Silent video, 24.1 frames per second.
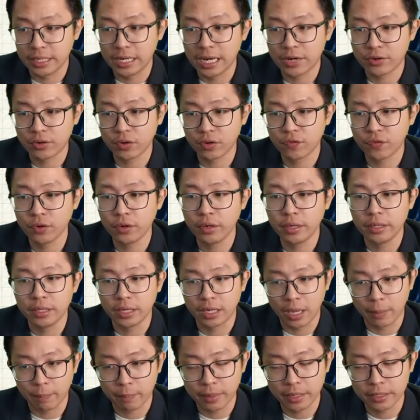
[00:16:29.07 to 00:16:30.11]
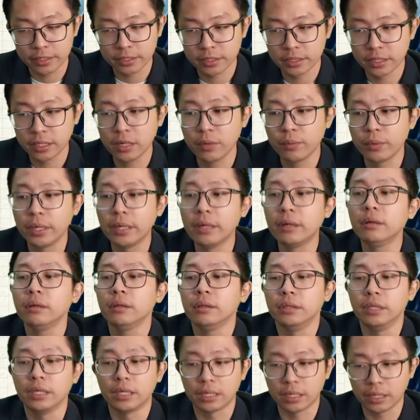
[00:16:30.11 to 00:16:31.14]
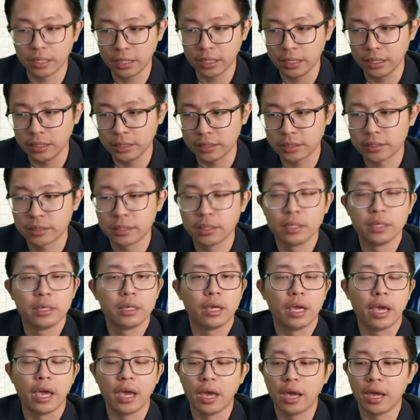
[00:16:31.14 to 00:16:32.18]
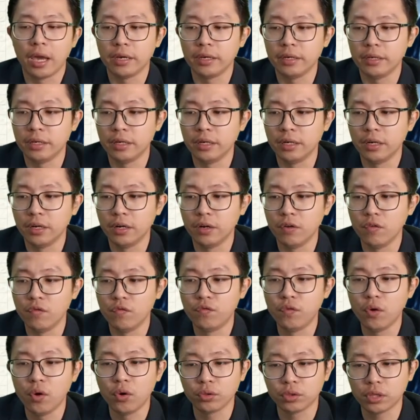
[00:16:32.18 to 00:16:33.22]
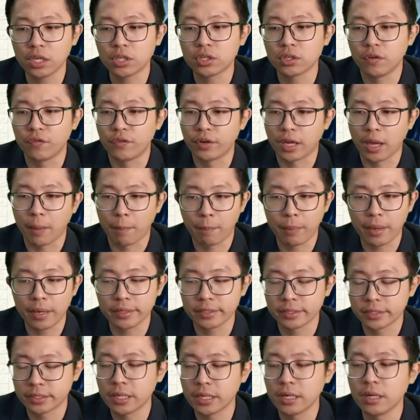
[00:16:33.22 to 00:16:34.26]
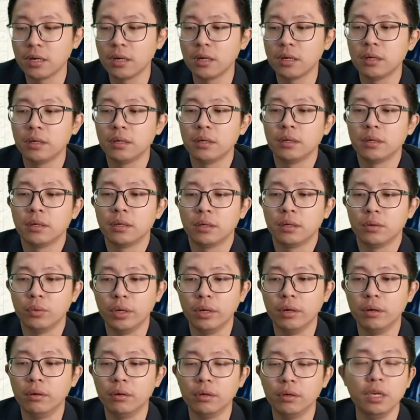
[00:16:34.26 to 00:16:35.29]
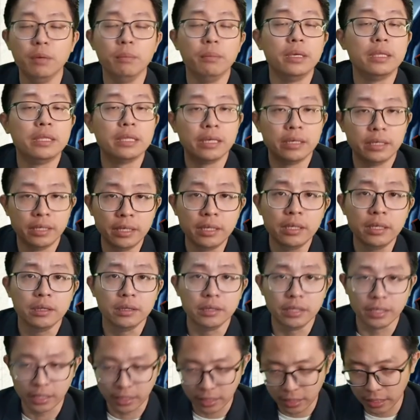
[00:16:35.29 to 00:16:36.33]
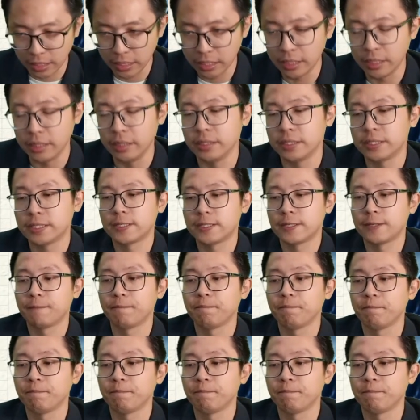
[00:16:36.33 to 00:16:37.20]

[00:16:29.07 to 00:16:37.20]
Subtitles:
Electric field in the capacitor will decrease. And the voltage of the capacitor will immediately decrease.